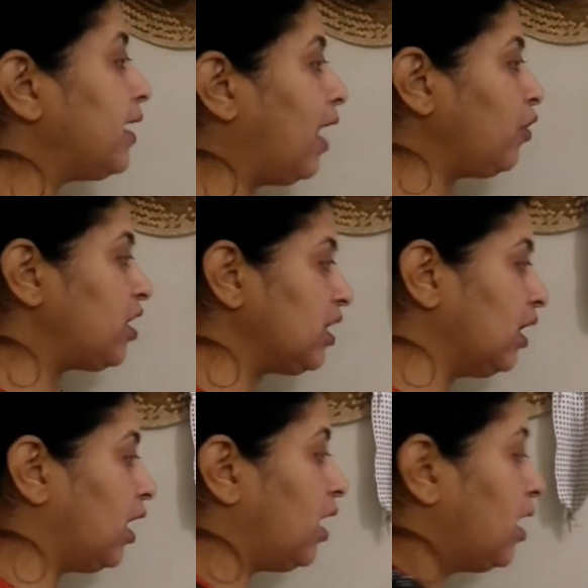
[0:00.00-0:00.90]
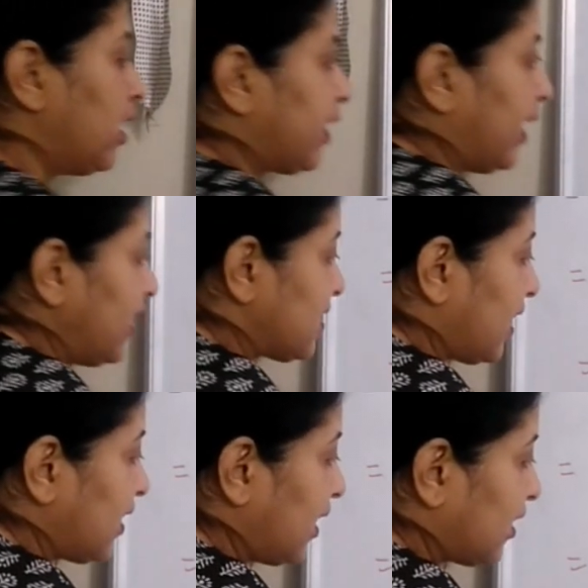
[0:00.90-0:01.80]
Now here, can I
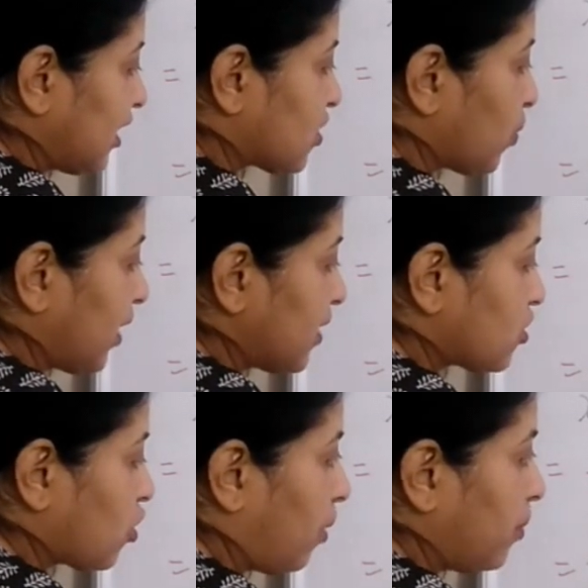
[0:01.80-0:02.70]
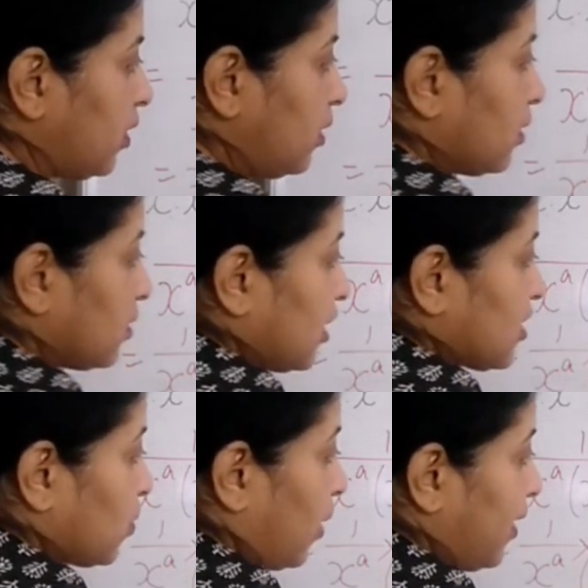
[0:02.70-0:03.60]
say that this one is common?
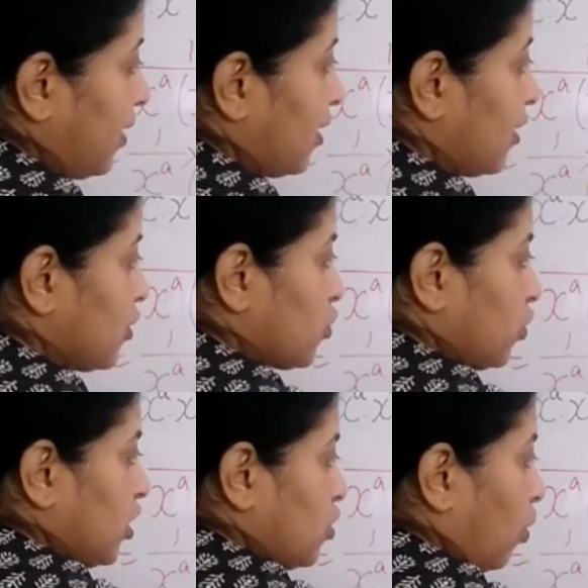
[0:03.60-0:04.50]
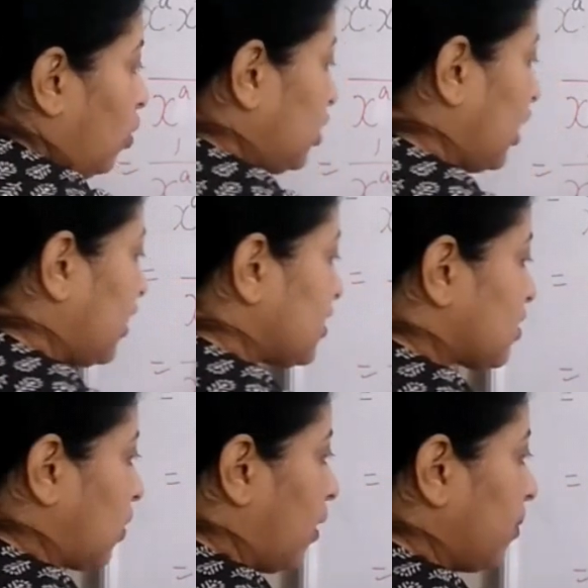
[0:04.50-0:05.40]
This one? So this whole thing
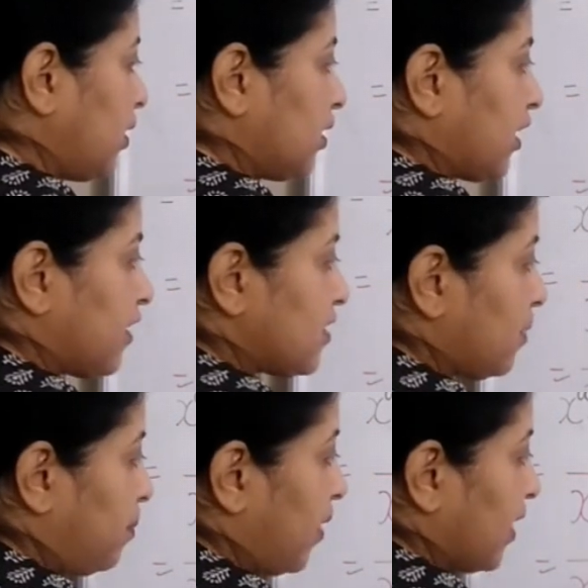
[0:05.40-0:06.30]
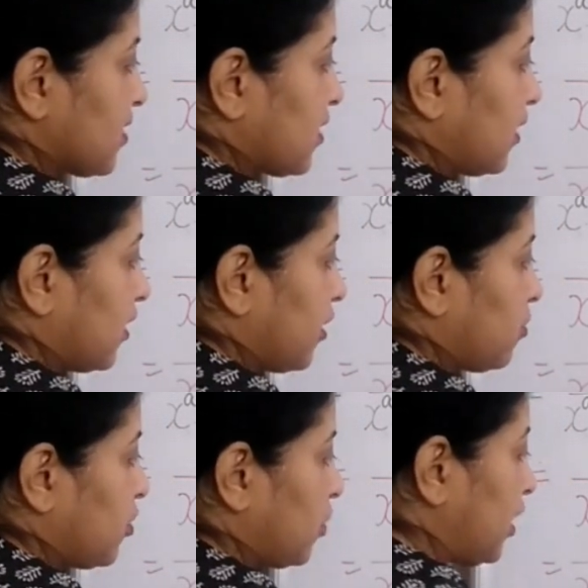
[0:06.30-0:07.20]
is common. There is a plus here
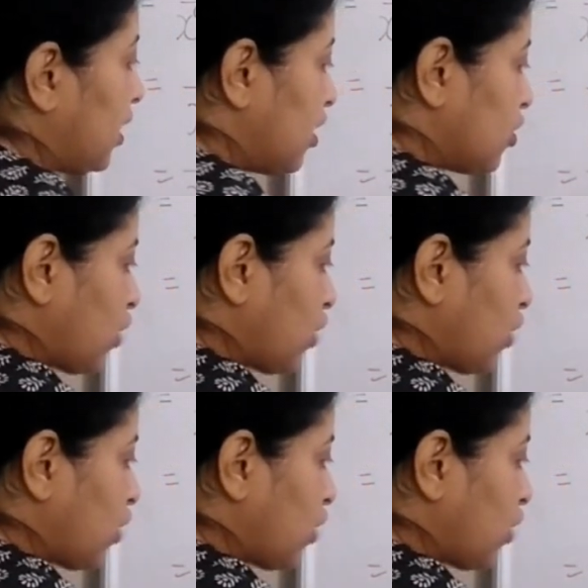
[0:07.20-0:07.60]
in between.